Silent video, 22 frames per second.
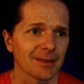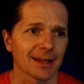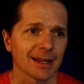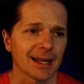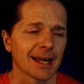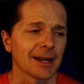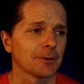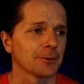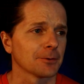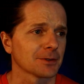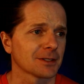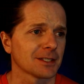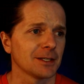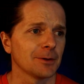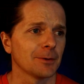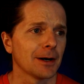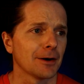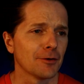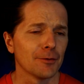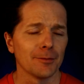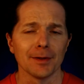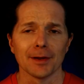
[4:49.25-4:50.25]
Like, I don't see
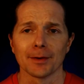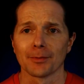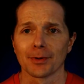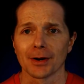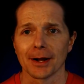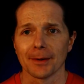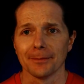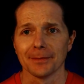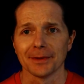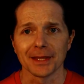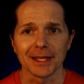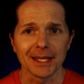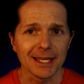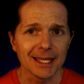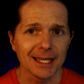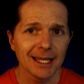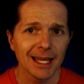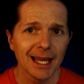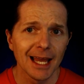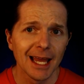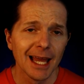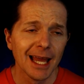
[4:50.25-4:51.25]
why it would be a problem in the
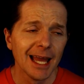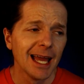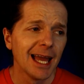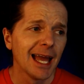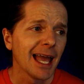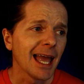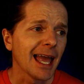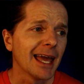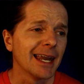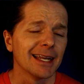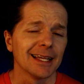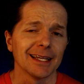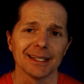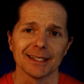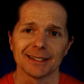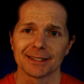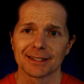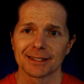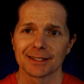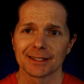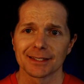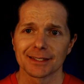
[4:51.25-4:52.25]
heat, and
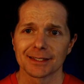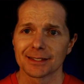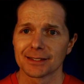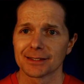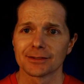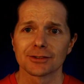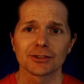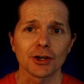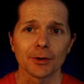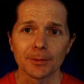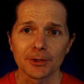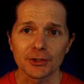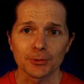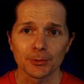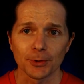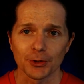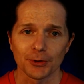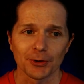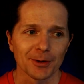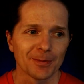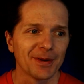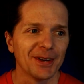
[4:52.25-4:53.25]
it's so much
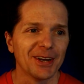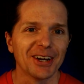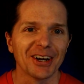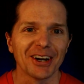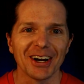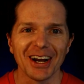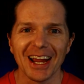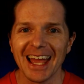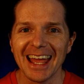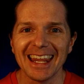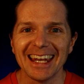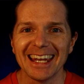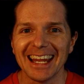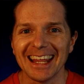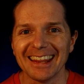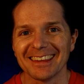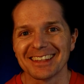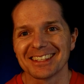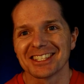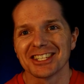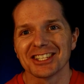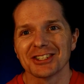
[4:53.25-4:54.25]
more grippier in
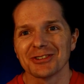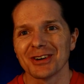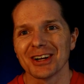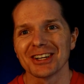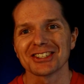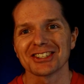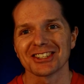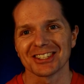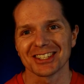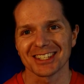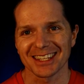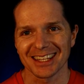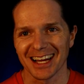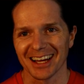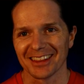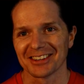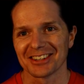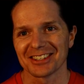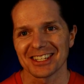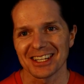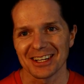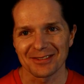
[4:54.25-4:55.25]
the situations that the
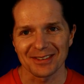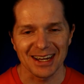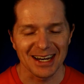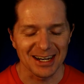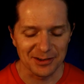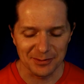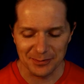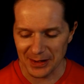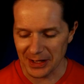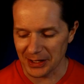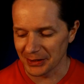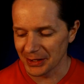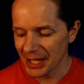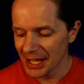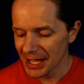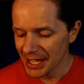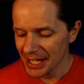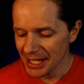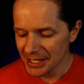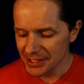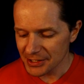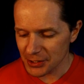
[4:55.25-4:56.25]
other stuff kind of failed.
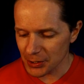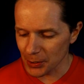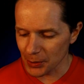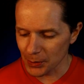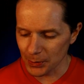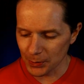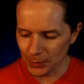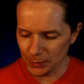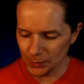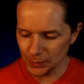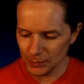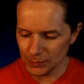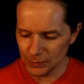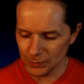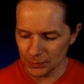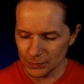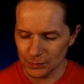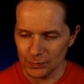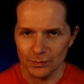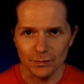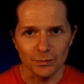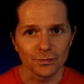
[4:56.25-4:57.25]
So
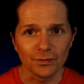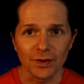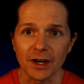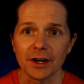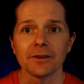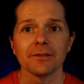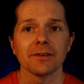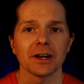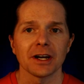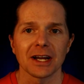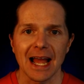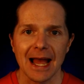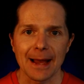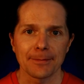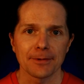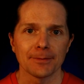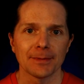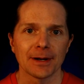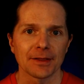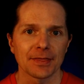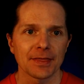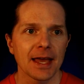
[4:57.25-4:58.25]
very, very happy
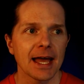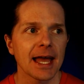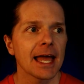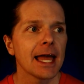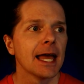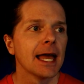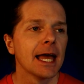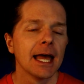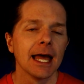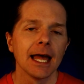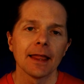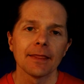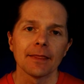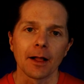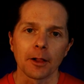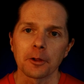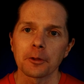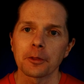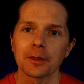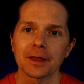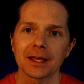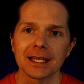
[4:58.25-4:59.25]
about that. The
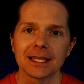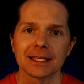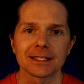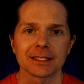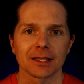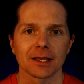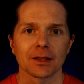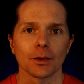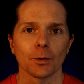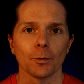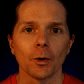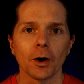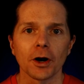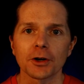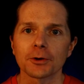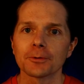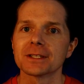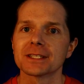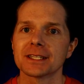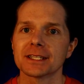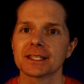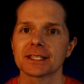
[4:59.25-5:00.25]
other thing is the water
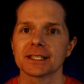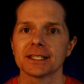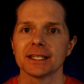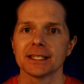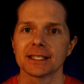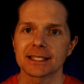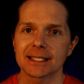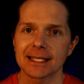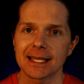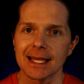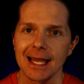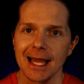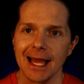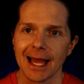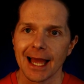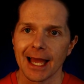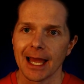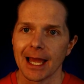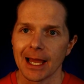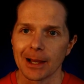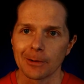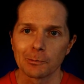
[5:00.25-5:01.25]
resistance
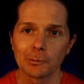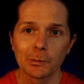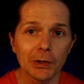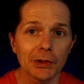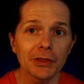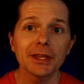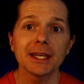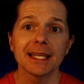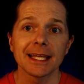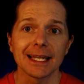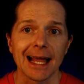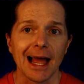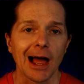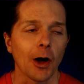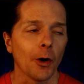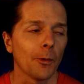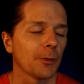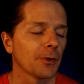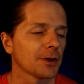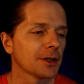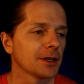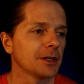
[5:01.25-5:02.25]
really did
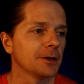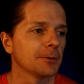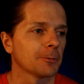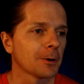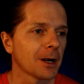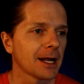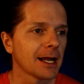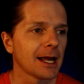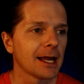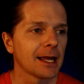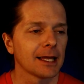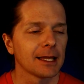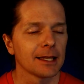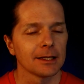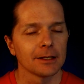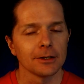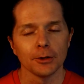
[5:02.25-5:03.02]
help, right?